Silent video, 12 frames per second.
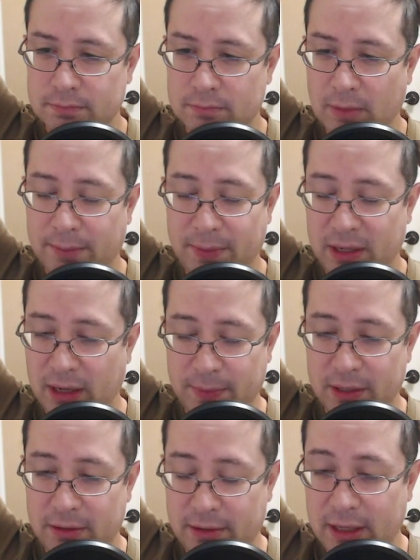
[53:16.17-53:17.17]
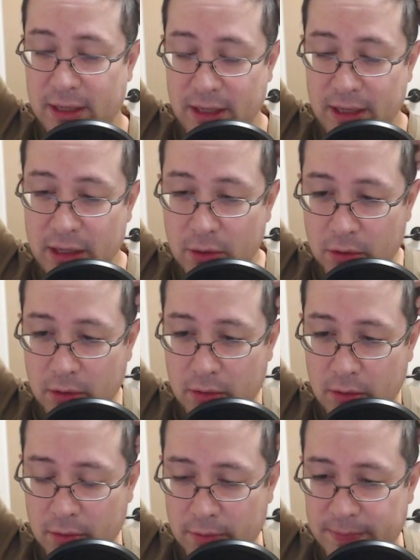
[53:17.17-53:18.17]
I mean DE or
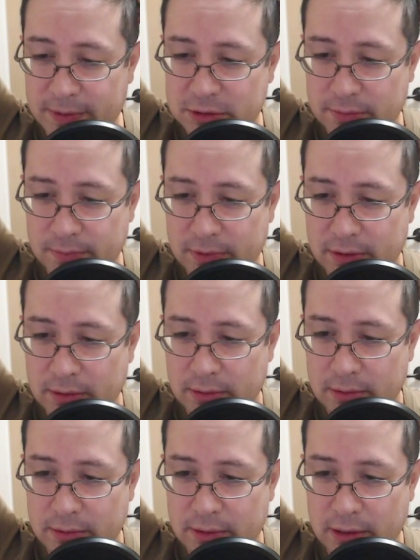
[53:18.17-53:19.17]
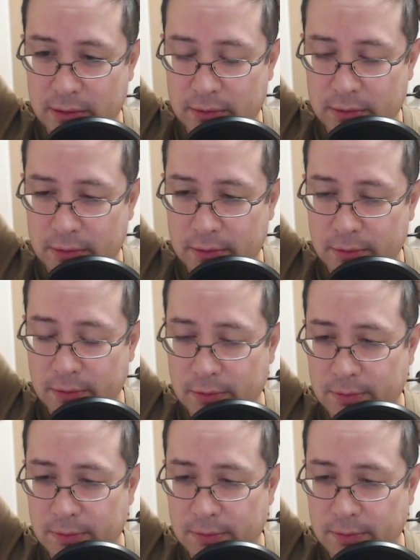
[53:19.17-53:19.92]
bishop d2.